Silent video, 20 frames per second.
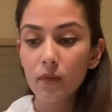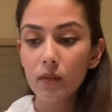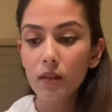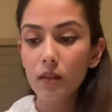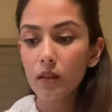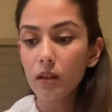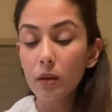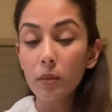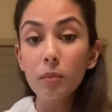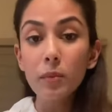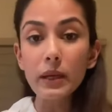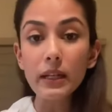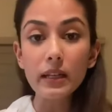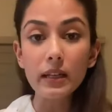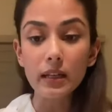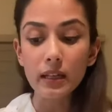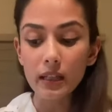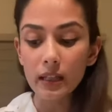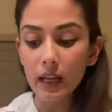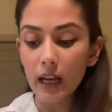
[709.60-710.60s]

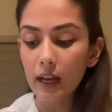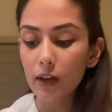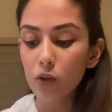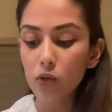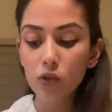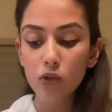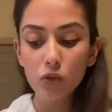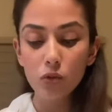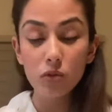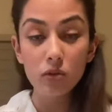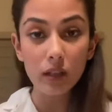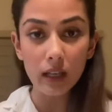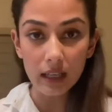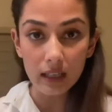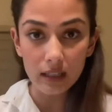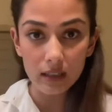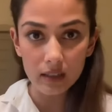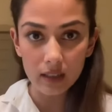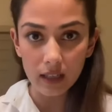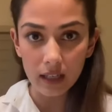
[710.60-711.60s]
completely. I don't use
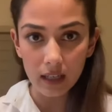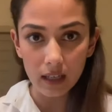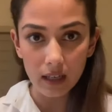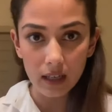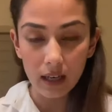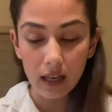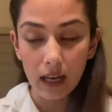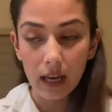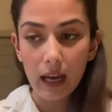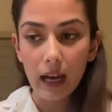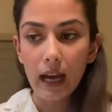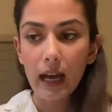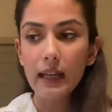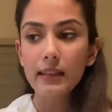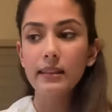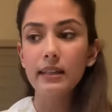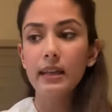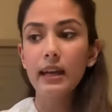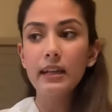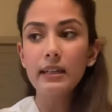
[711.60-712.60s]
anything, and
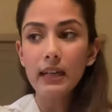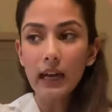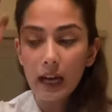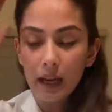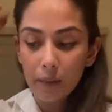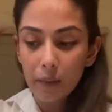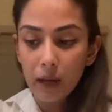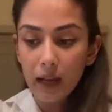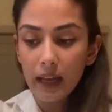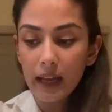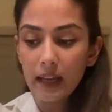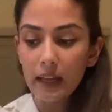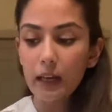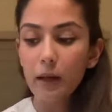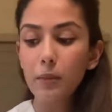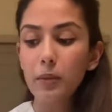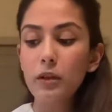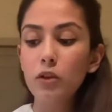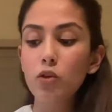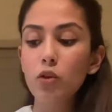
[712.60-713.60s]
then I tie my hair
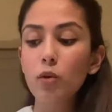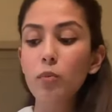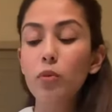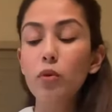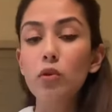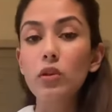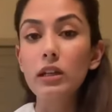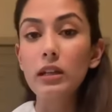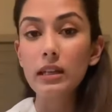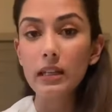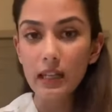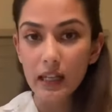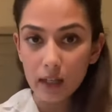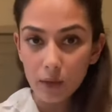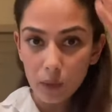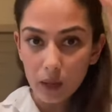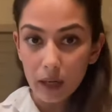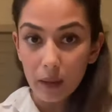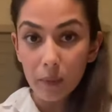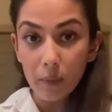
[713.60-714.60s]
up into a ponytail, and
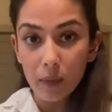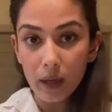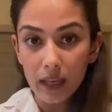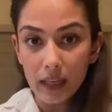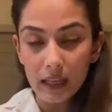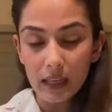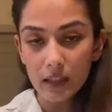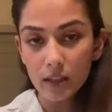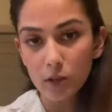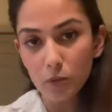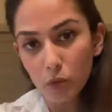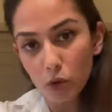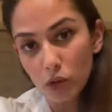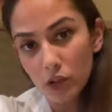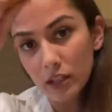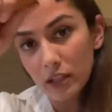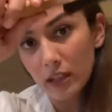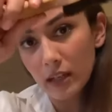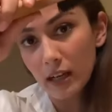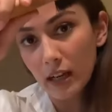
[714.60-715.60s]
when I'm making the
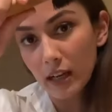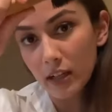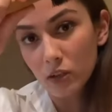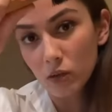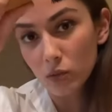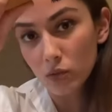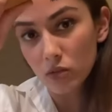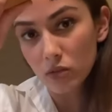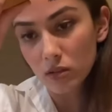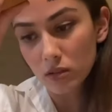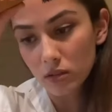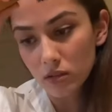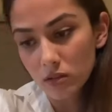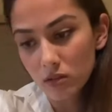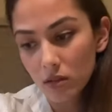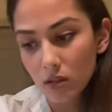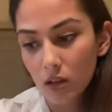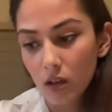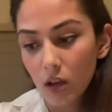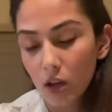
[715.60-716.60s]
ponytail I use this.
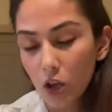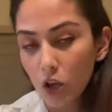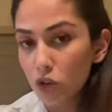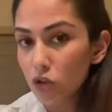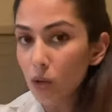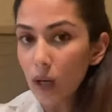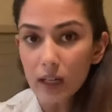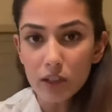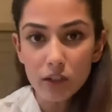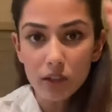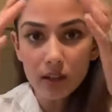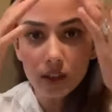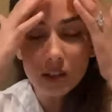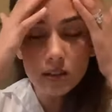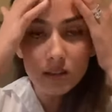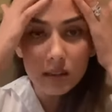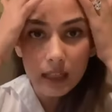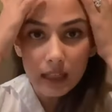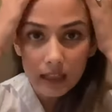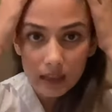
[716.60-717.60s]
So actually
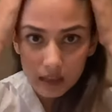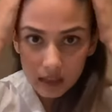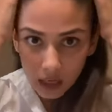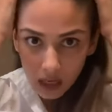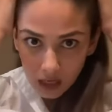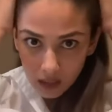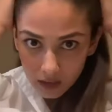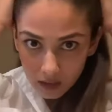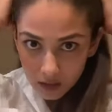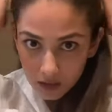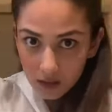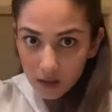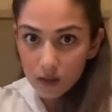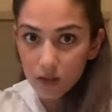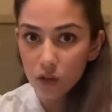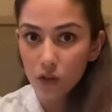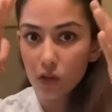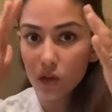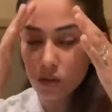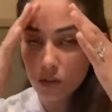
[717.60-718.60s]
this entire,
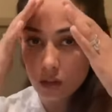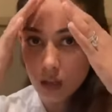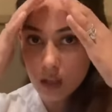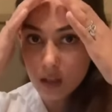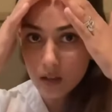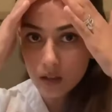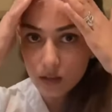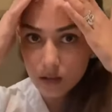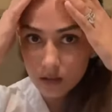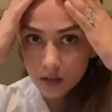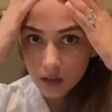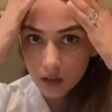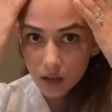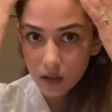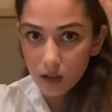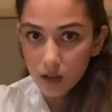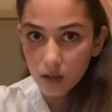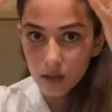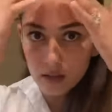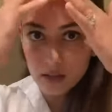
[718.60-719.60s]
you know,
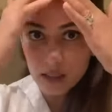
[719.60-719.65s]
the